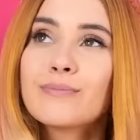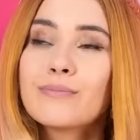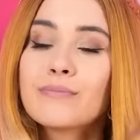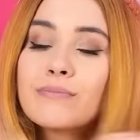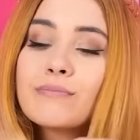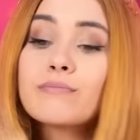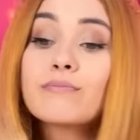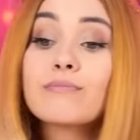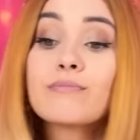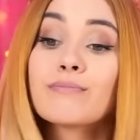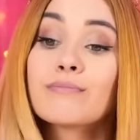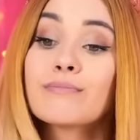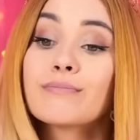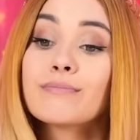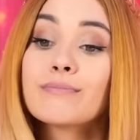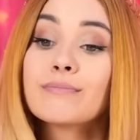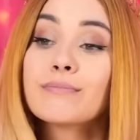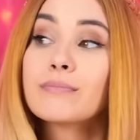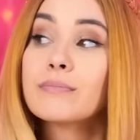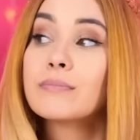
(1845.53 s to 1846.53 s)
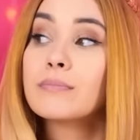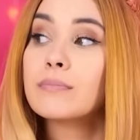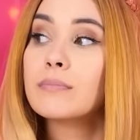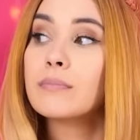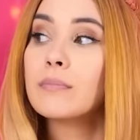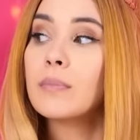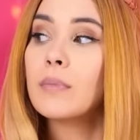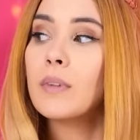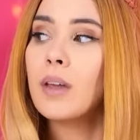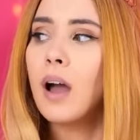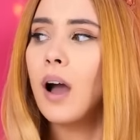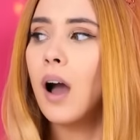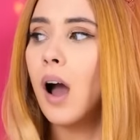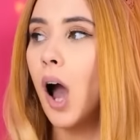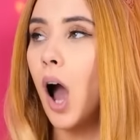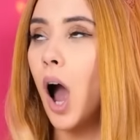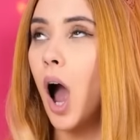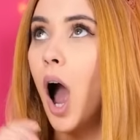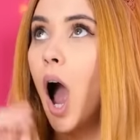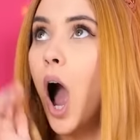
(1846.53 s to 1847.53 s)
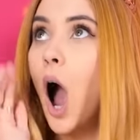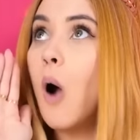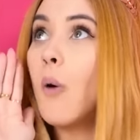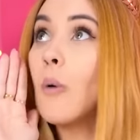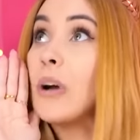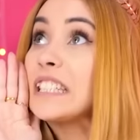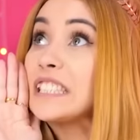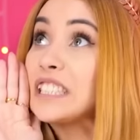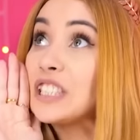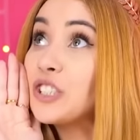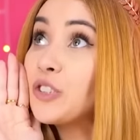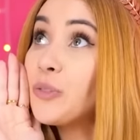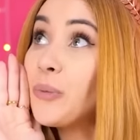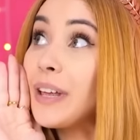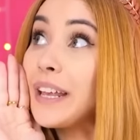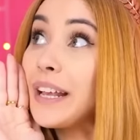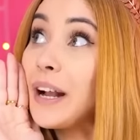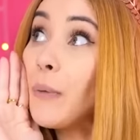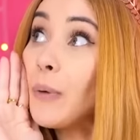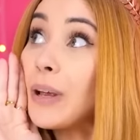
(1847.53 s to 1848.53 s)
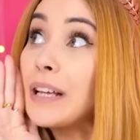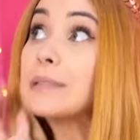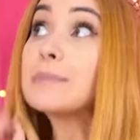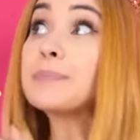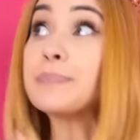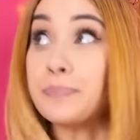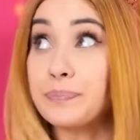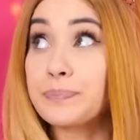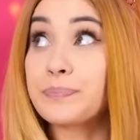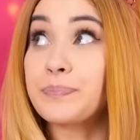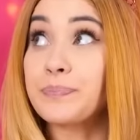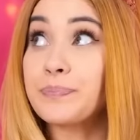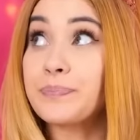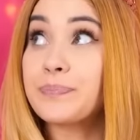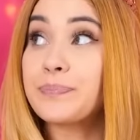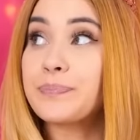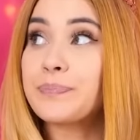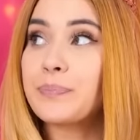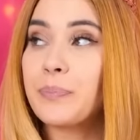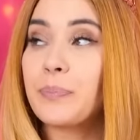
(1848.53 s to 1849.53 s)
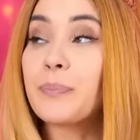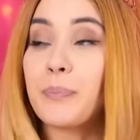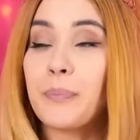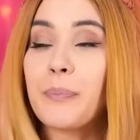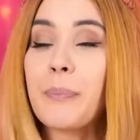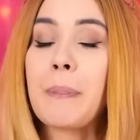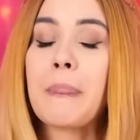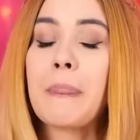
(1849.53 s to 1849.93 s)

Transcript: Ahem! I need something to cook the pancakes.